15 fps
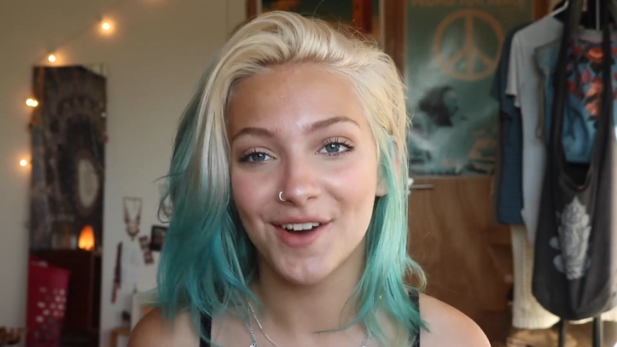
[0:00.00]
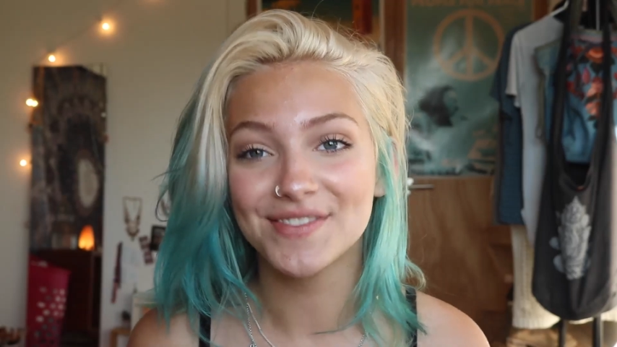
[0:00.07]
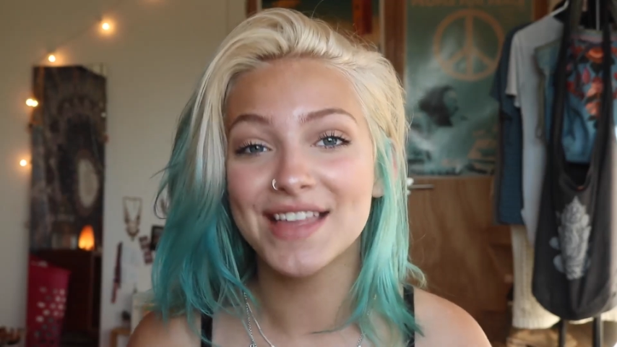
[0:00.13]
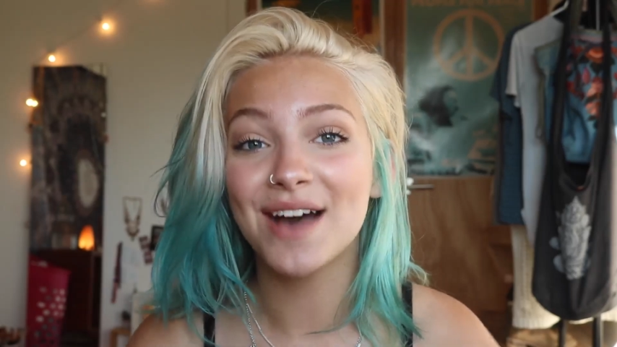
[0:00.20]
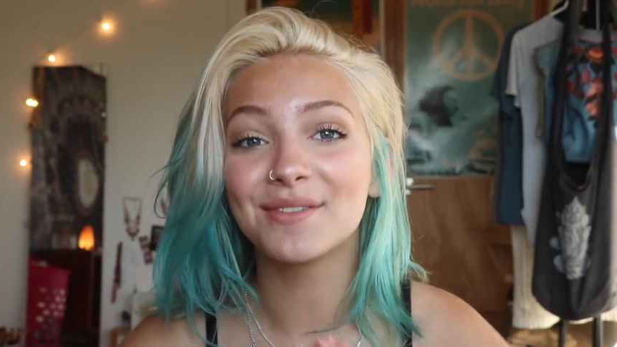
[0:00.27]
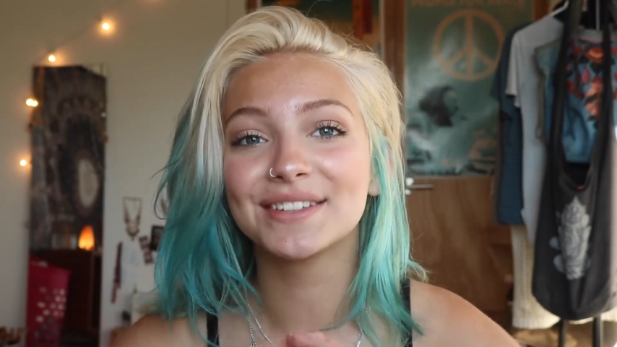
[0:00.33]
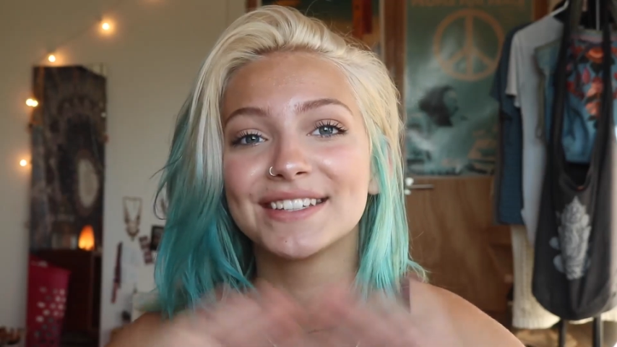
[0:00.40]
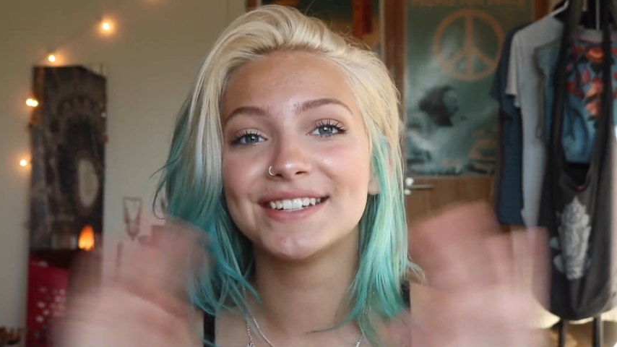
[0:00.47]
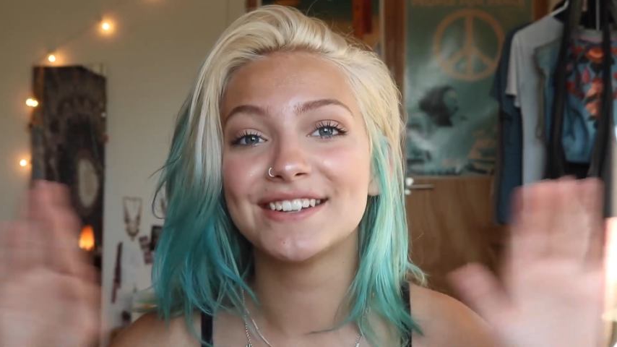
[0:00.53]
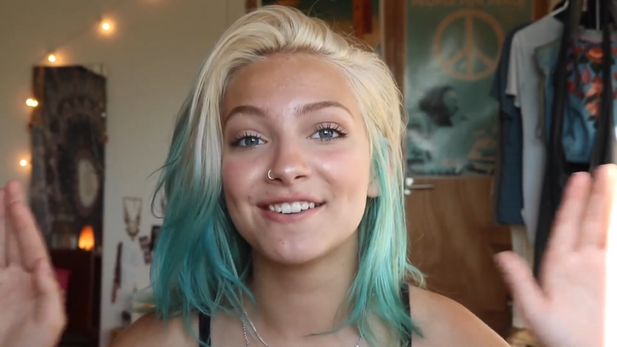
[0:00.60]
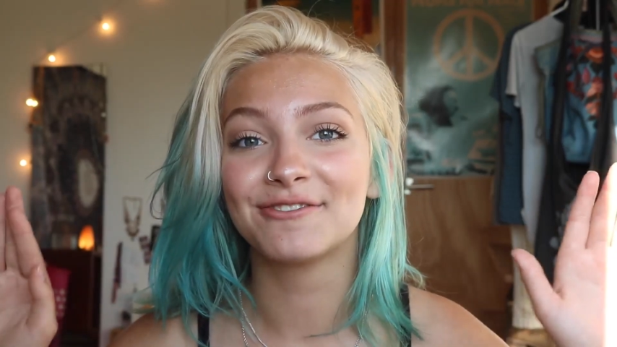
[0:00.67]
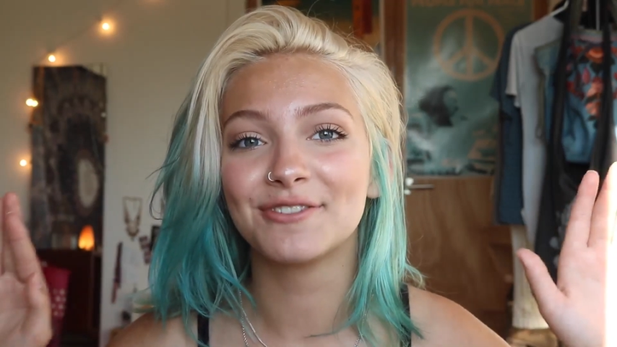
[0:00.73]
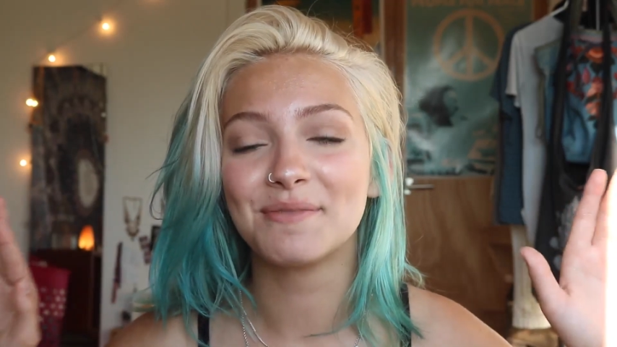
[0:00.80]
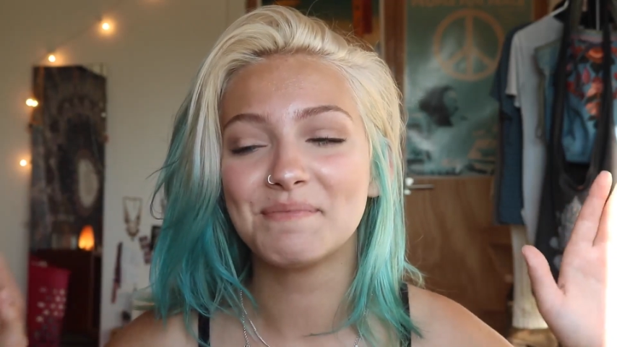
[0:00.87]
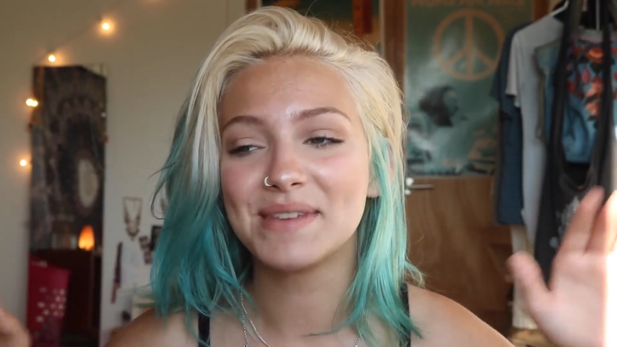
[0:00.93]
and that was
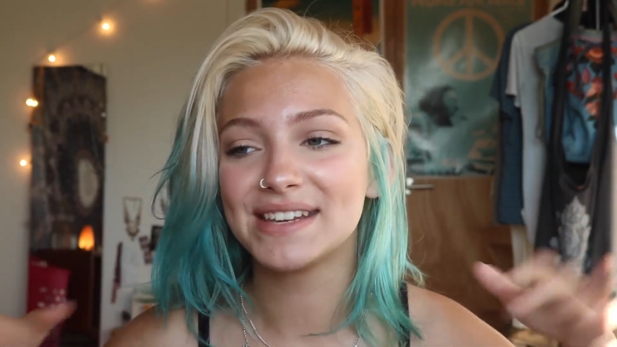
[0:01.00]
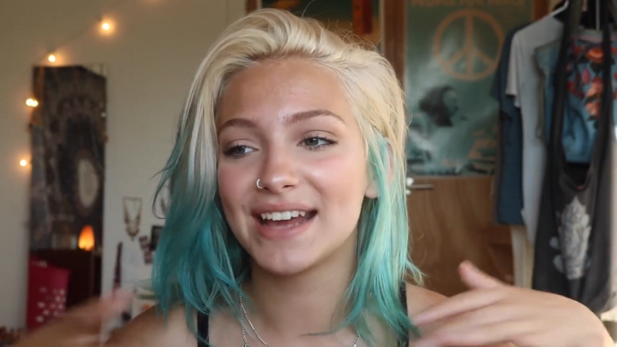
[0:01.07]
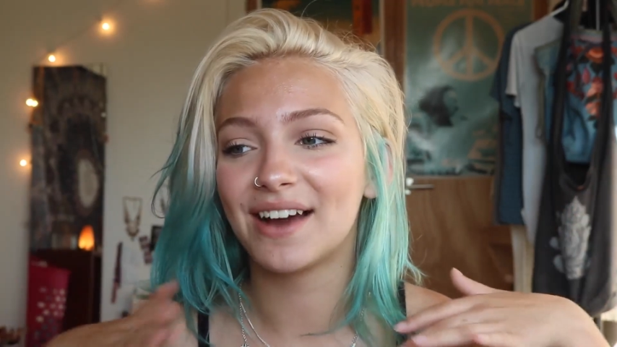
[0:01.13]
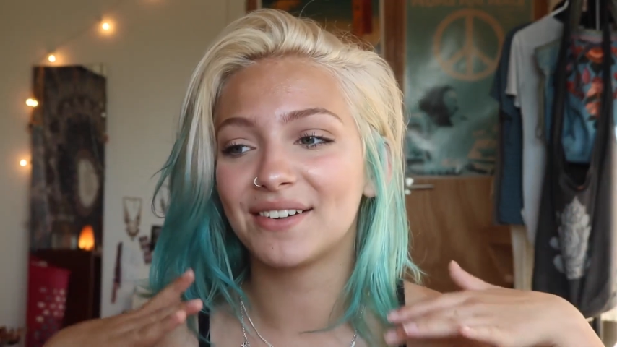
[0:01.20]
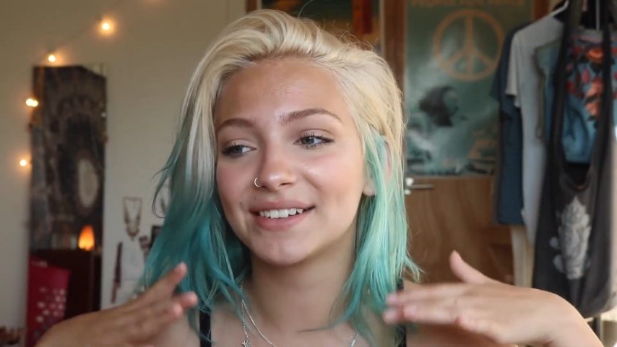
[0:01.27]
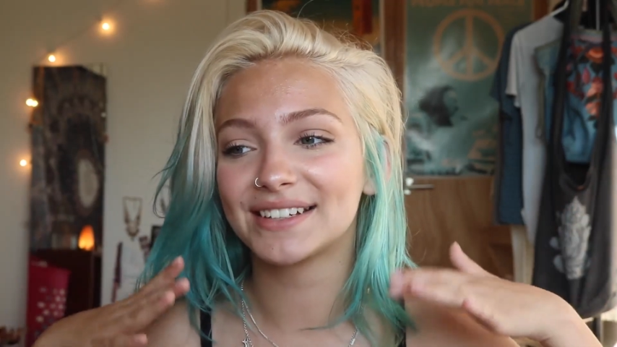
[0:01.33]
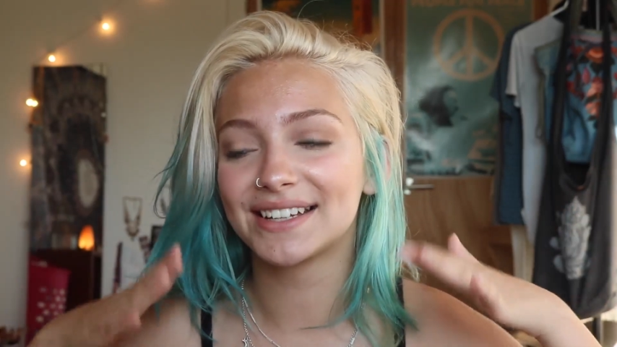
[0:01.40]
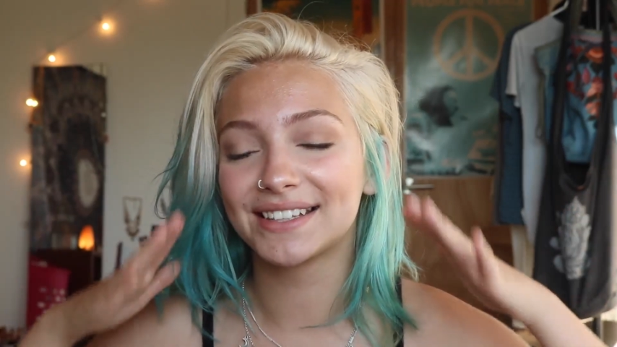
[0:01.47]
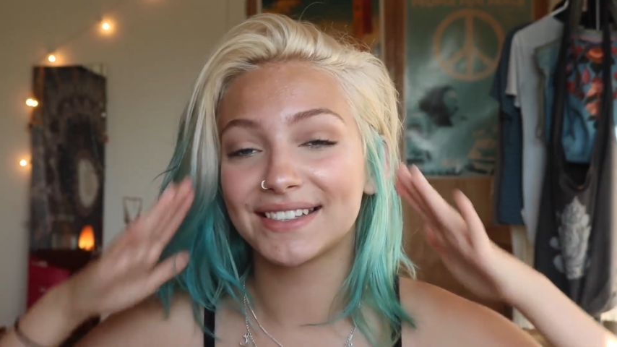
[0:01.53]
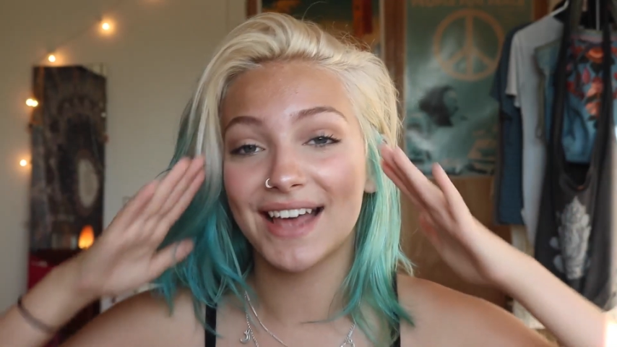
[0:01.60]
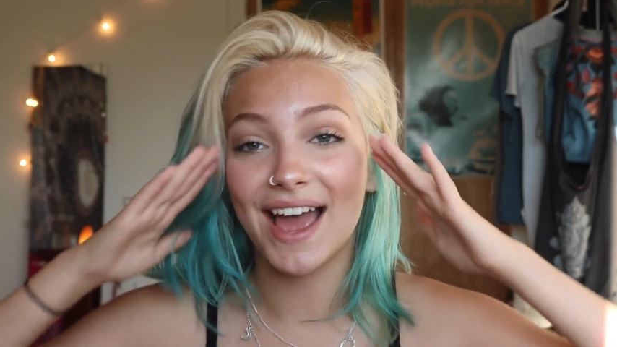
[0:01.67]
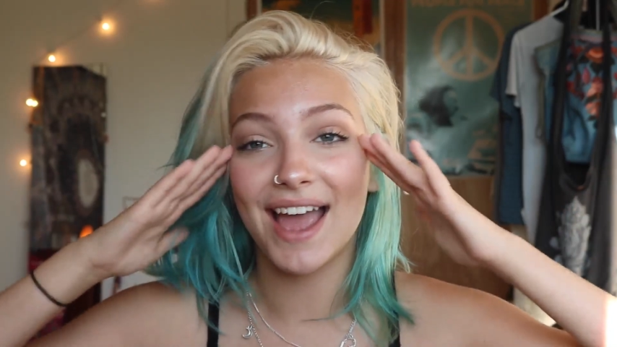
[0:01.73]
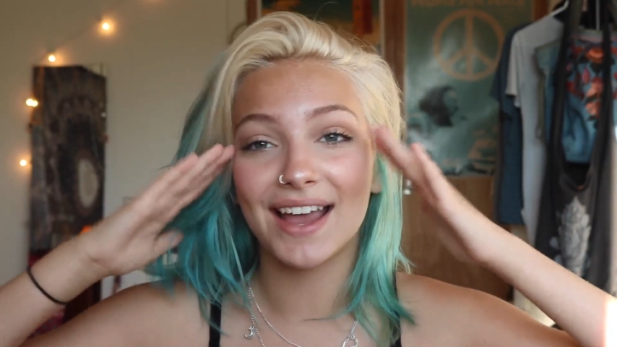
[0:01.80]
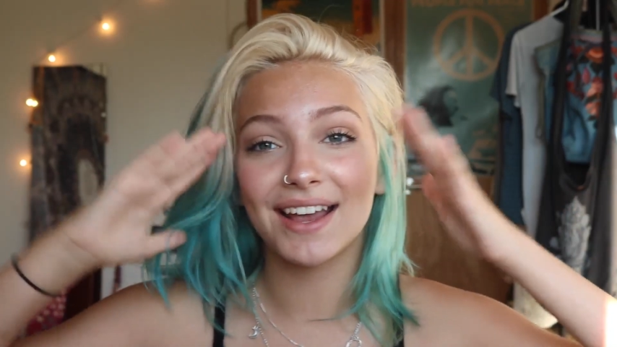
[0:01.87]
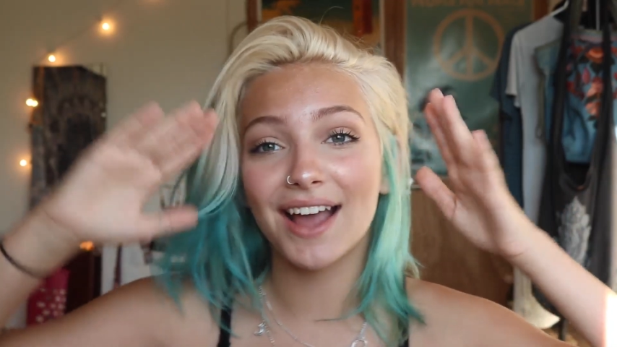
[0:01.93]
enough for me. I was just
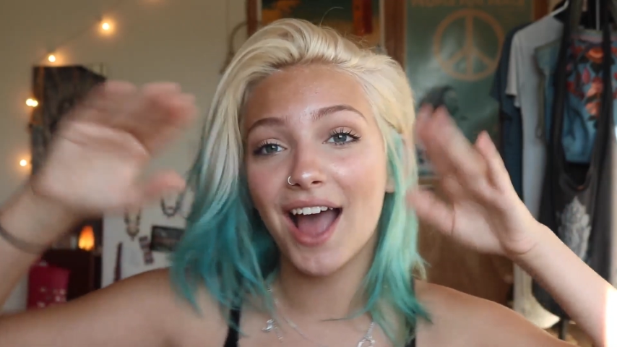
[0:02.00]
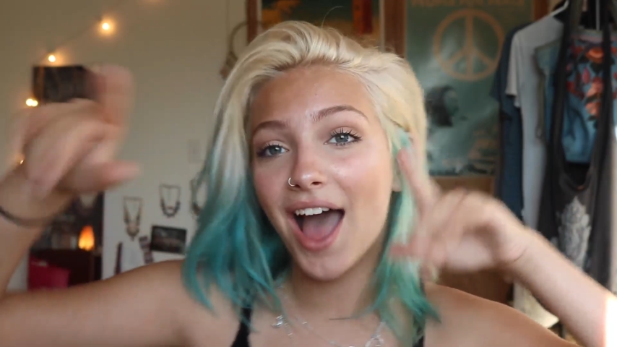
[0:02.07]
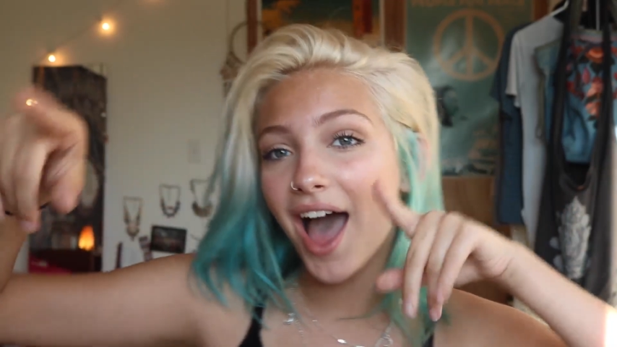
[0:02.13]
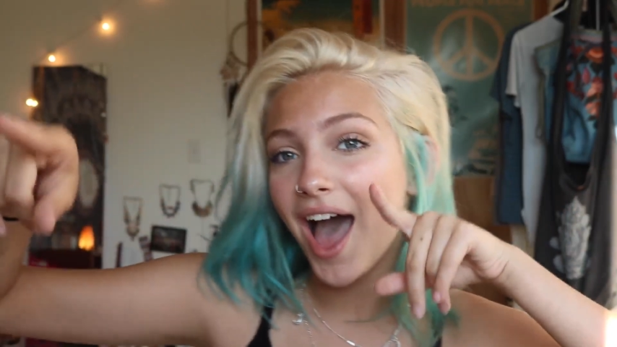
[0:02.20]
like,